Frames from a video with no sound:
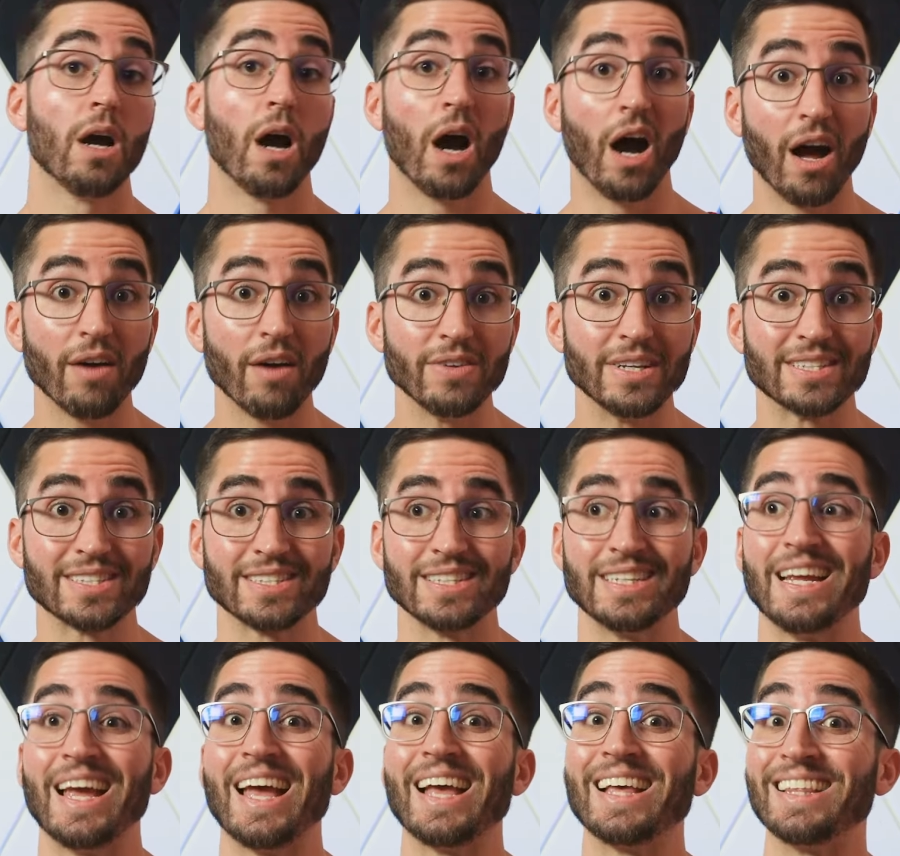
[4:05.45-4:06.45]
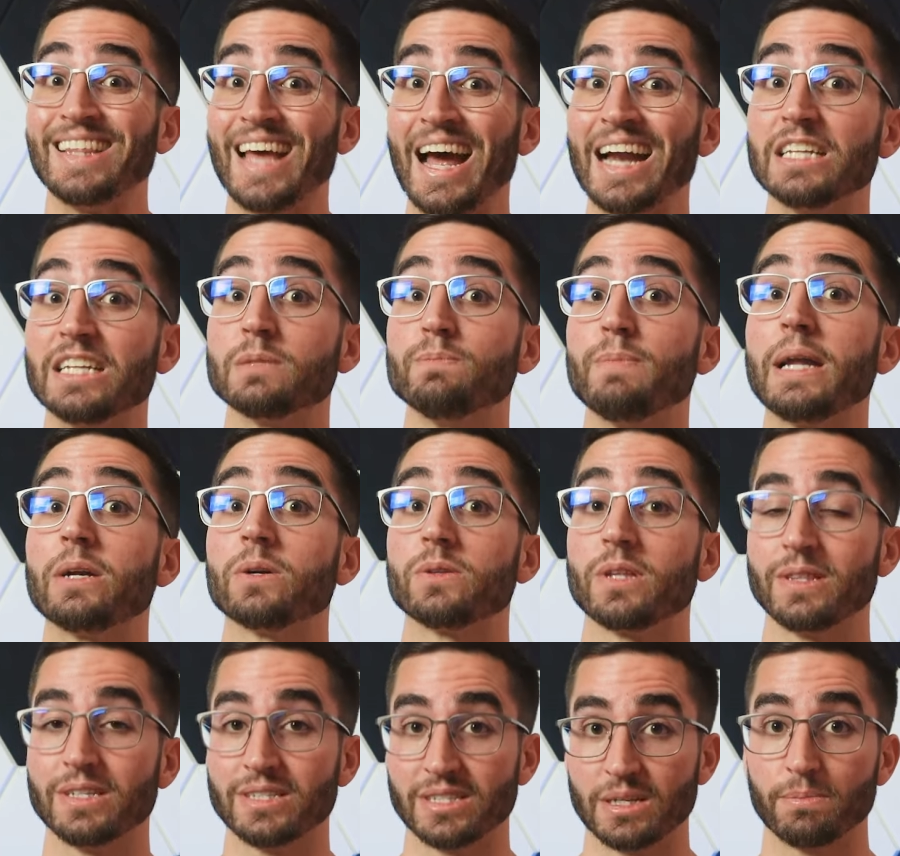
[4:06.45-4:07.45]
Obviously, that is better than the
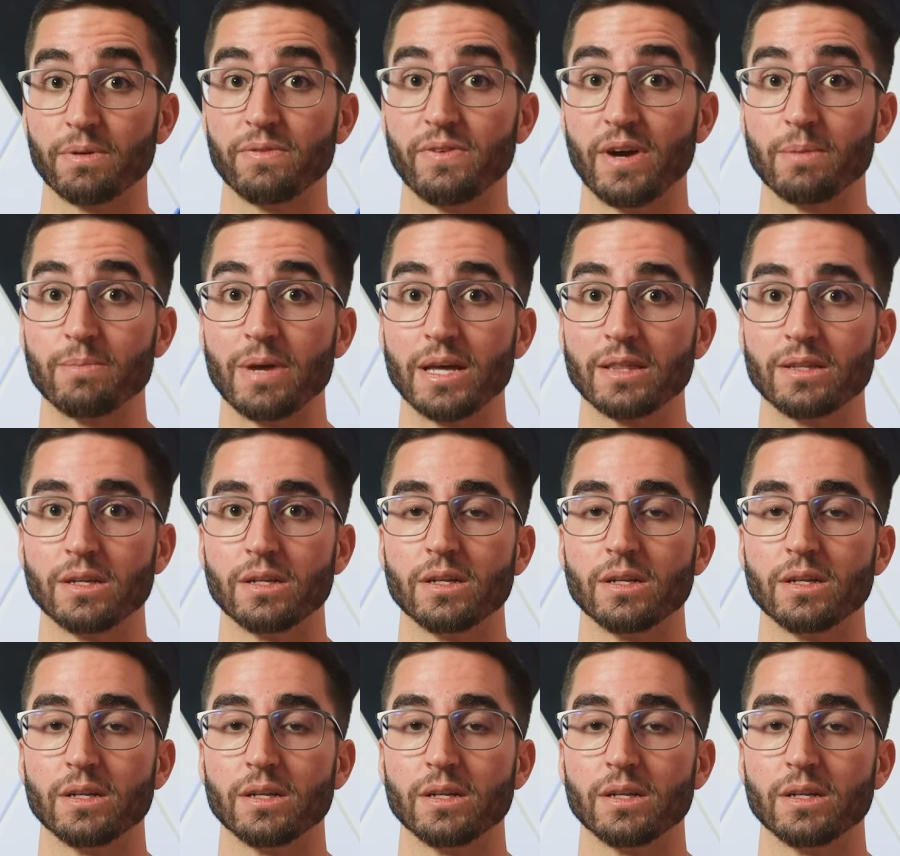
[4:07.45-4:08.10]
simplified method.